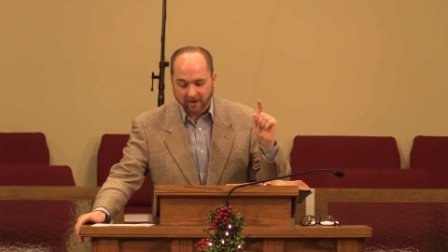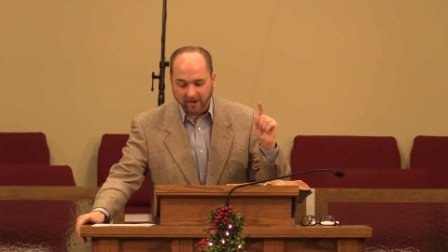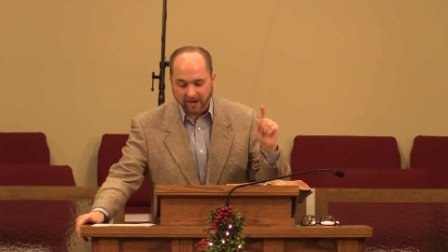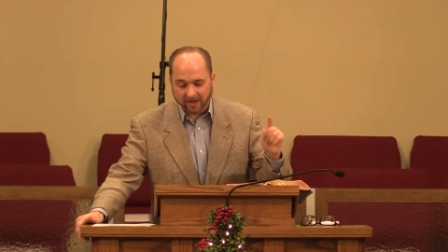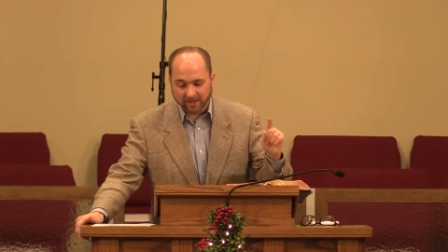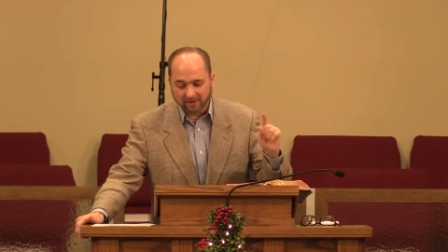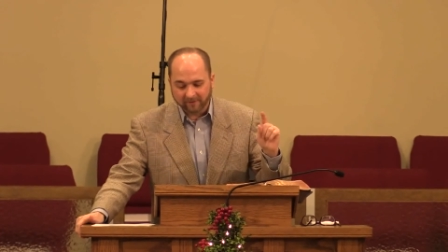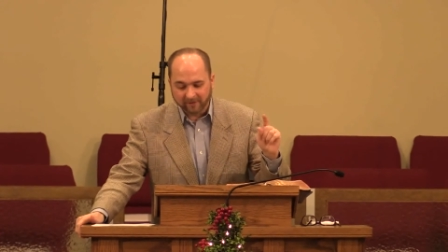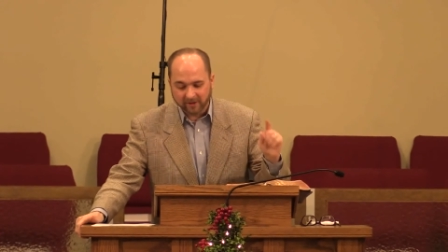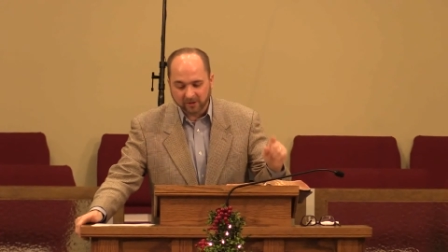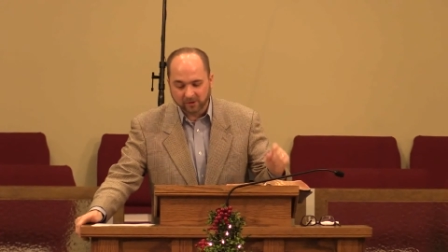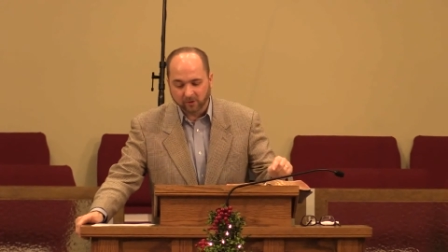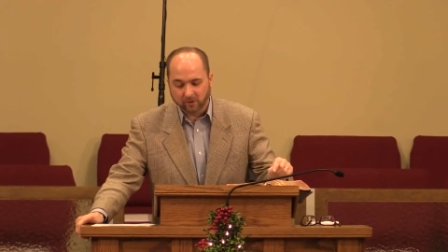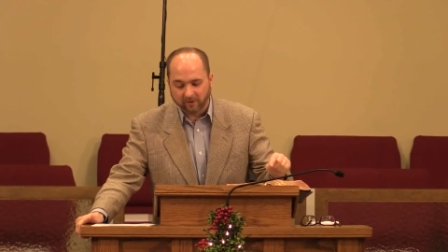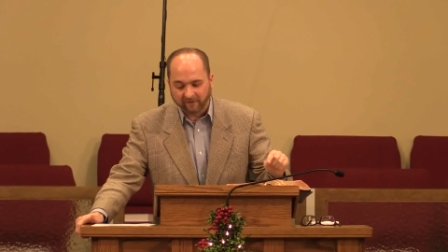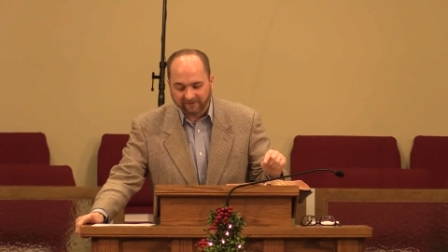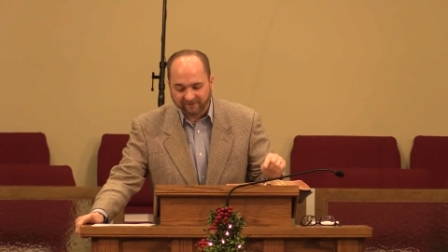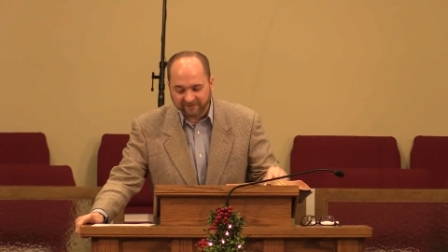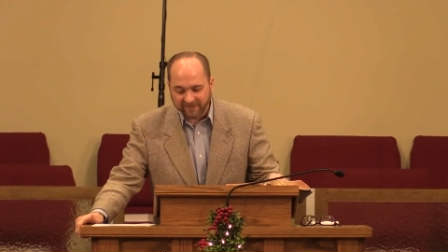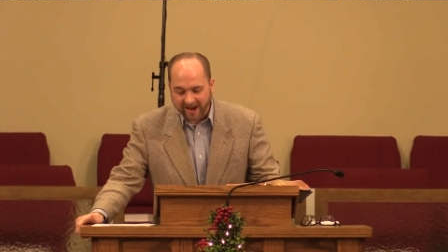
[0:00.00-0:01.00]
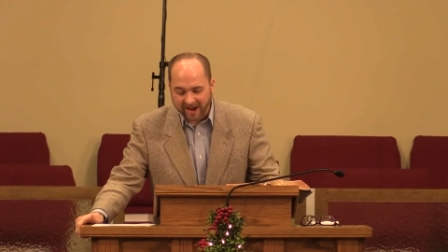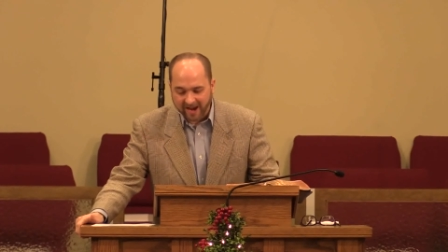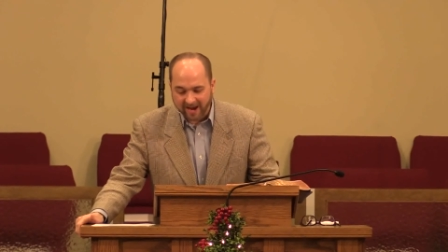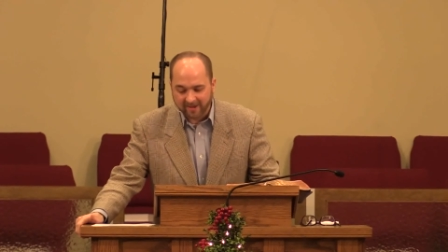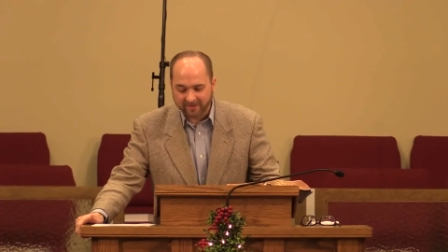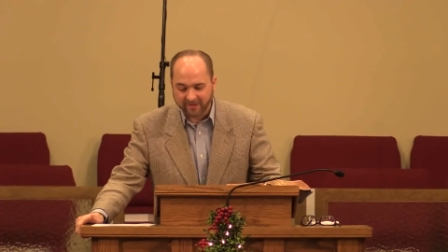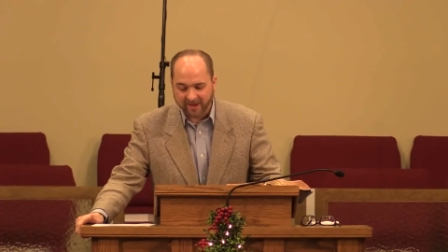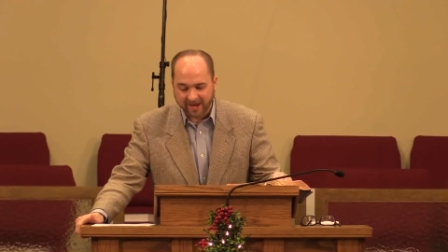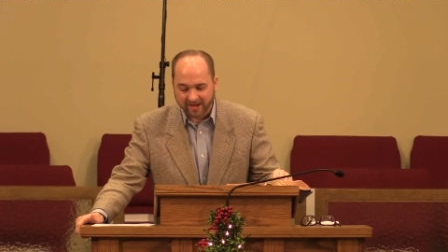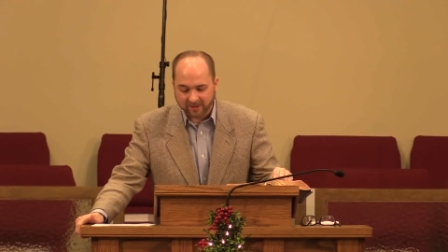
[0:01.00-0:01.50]
individual
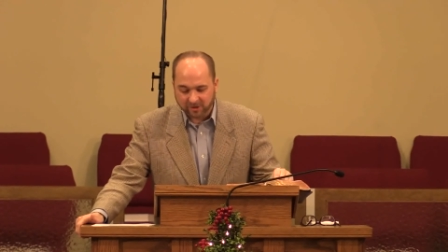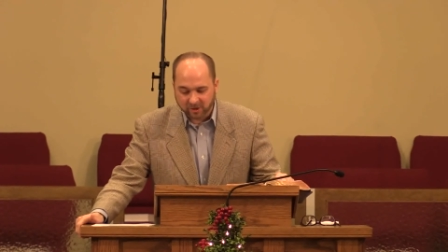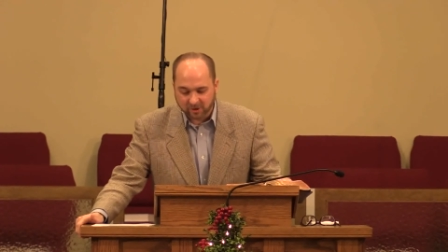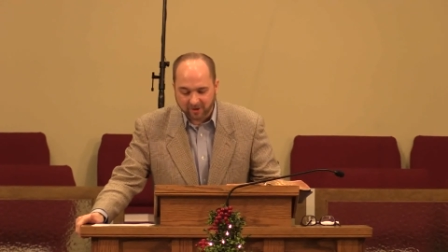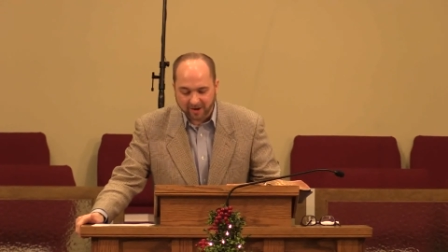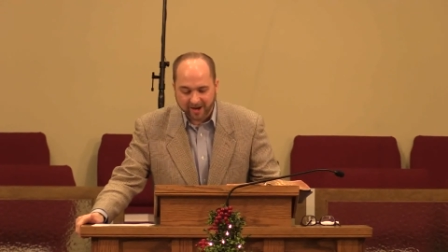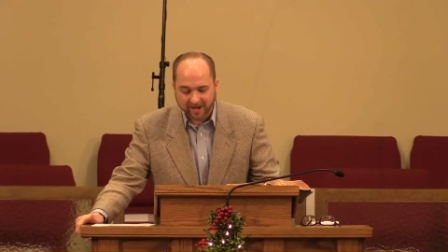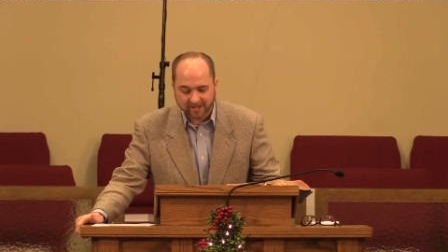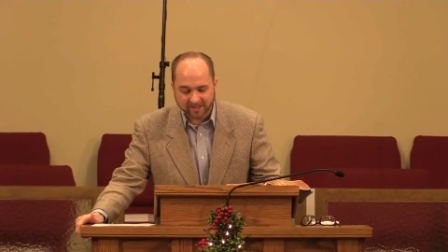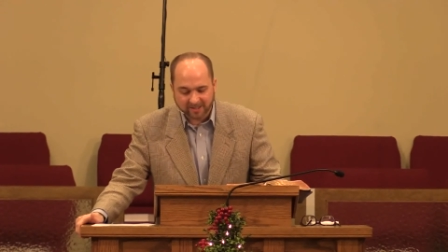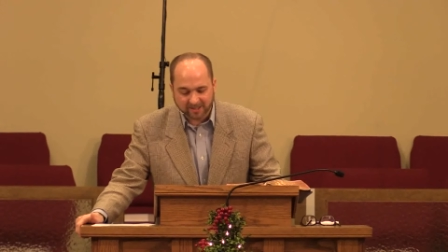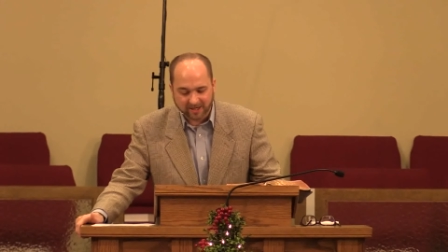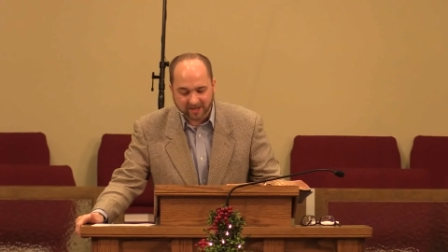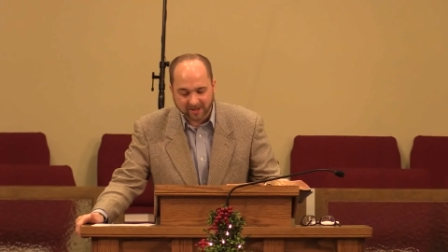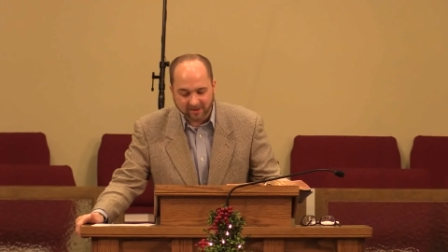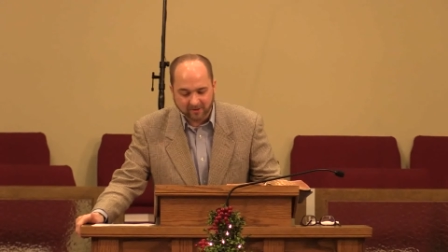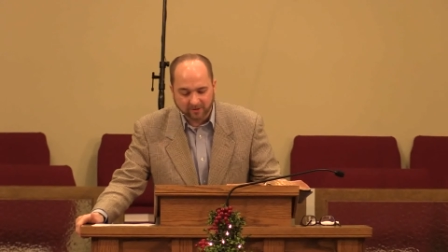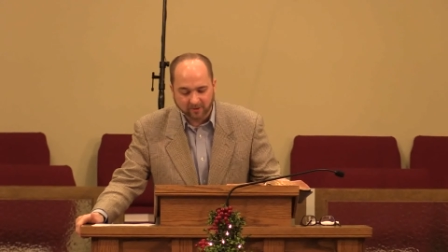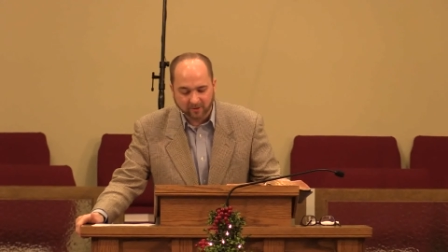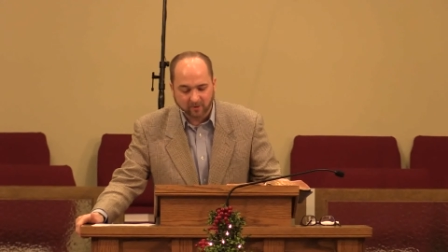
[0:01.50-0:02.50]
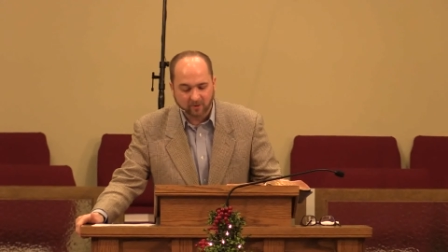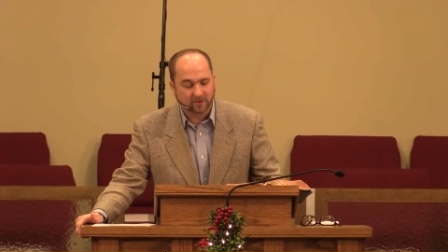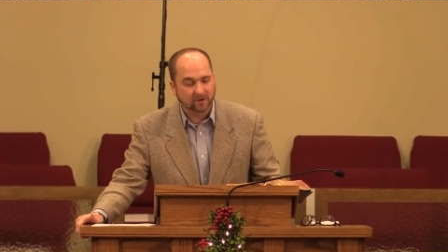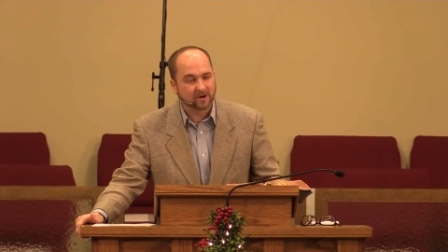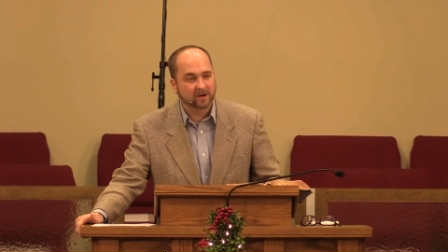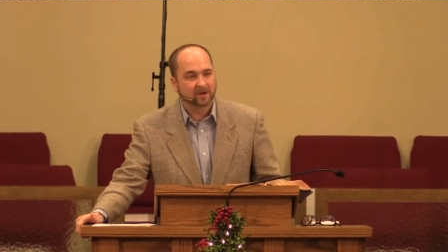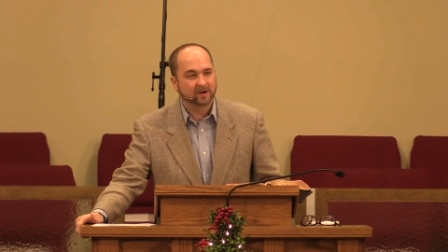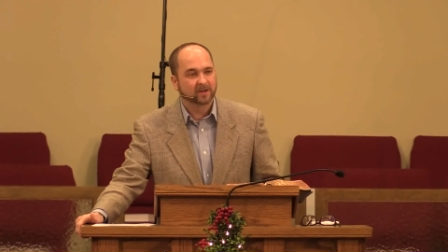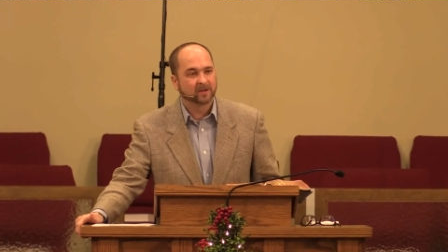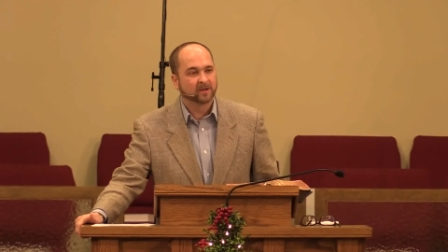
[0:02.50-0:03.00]
faith and trust in the
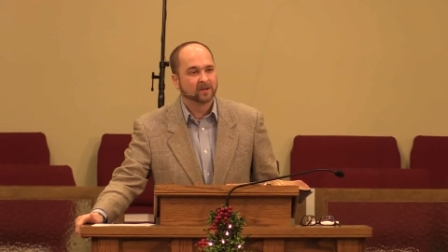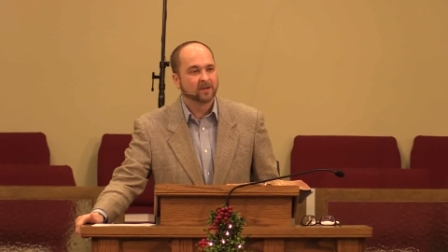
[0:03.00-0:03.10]
Lord.